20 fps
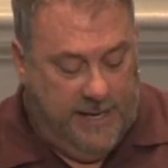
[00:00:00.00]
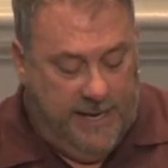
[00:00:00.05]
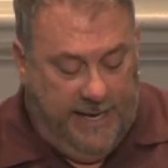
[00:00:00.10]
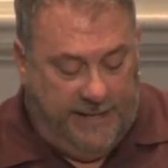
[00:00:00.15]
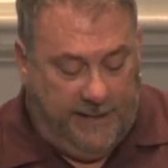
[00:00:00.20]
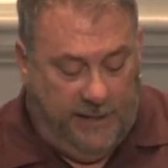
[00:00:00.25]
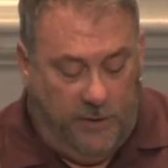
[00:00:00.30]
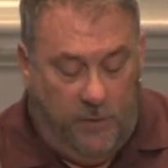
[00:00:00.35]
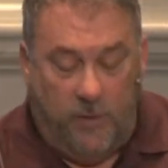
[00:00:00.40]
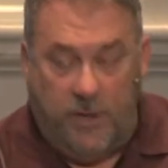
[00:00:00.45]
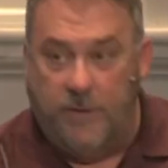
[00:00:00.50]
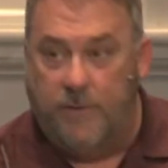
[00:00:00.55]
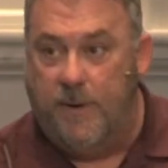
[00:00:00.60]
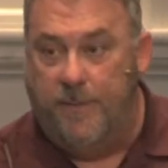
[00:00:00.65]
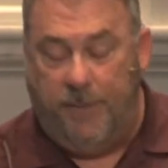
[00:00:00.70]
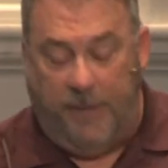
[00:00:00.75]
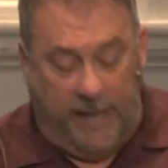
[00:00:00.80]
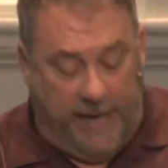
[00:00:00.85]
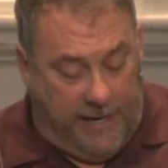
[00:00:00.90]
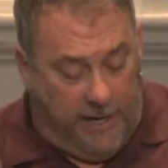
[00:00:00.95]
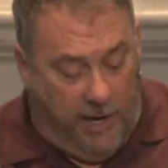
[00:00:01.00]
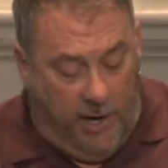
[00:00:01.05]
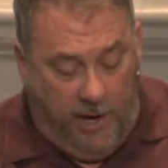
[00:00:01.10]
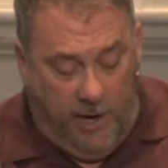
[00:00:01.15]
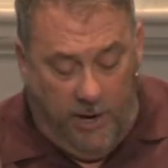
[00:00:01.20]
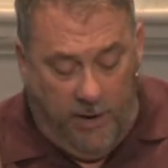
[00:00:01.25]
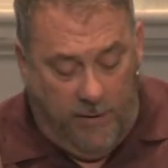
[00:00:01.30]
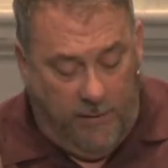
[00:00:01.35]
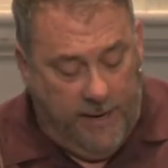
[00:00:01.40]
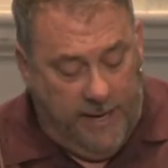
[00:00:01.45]
And the Lord replied,
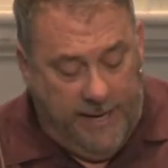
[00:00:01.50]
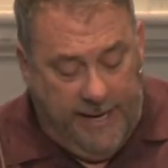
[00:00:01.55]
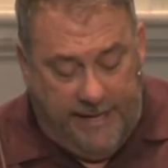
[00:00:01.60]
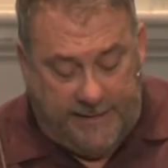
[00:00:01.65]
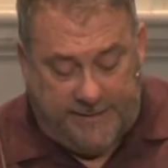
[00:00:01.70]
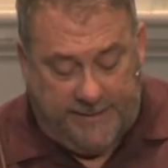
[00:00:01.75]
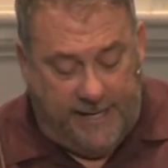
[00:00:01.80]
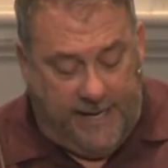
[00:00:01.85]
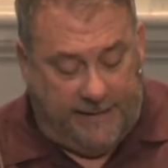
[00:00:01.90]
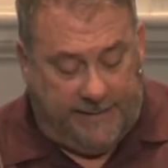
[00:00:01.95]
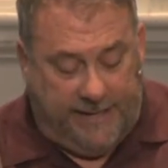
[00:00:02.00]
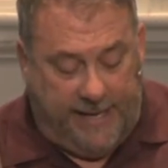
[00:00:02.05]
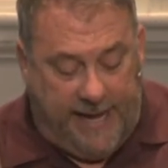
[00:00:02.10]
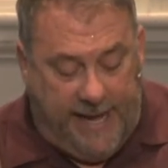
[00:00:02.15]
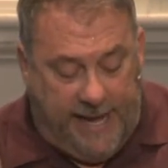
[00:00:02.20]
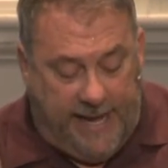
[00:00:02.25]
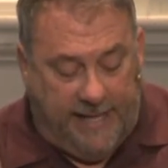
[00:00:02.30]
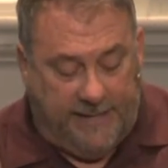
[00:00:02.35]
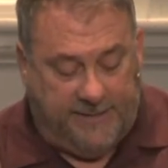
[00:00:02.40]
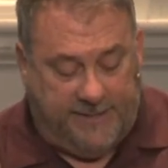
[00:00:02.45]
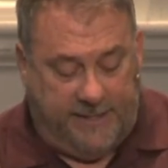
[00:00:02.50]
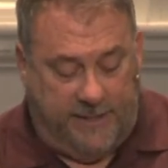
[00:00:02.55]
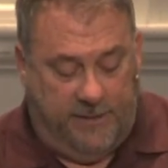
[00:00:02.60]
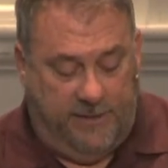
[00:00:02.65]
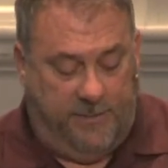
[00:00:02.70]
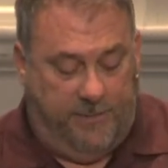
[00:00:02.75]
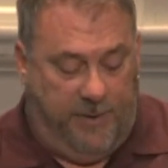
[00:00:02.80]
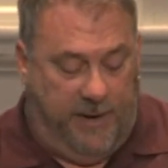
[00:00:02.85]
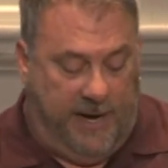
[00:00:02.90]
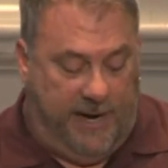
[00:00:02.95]
oh, it's not the hands that are
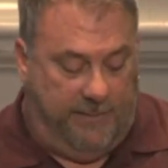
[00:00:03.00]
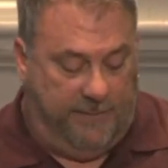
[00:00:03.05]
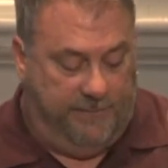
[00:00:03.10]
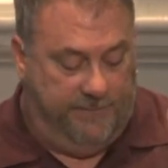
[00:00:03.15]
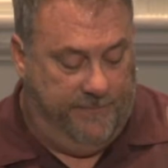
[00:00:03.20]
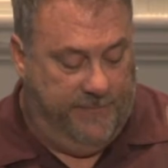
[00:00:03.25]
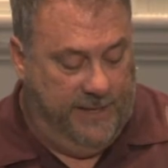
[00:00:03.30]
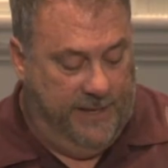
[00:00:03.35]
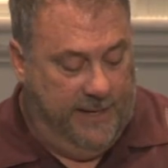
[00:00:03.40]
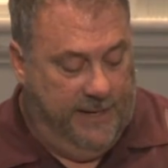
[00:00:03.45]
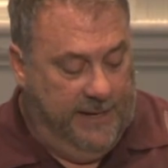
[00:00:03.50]
the problem.